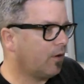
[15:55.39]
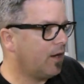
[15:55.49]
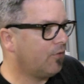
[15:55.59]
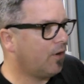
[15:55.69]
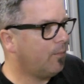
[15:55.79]

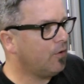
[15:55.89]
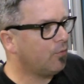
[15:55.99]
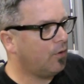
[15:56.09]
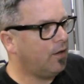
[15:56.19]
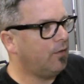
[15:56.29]
Okay, so I'm going
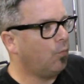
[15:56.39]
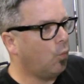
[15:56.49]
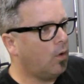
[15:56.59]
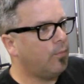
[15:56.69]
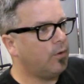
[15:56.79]
to
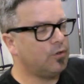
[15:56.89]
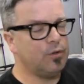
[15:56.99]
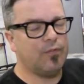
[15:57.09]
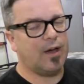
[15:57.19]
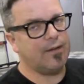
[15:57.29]
run
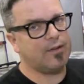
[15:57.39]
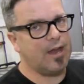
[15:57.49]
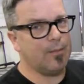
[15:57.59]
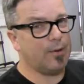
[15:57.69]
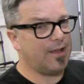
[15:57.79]
1.25
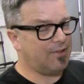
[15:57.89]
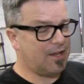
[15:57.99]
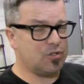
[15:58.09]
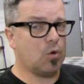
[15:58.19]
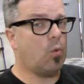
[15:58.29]
camber. That's
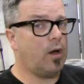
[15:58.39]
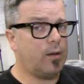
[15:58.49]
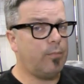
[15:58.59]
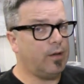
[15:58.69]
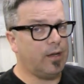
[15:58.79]
actually
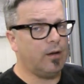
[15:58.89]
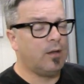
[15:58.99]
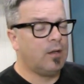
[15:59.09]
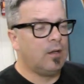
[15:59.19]
quite a bit.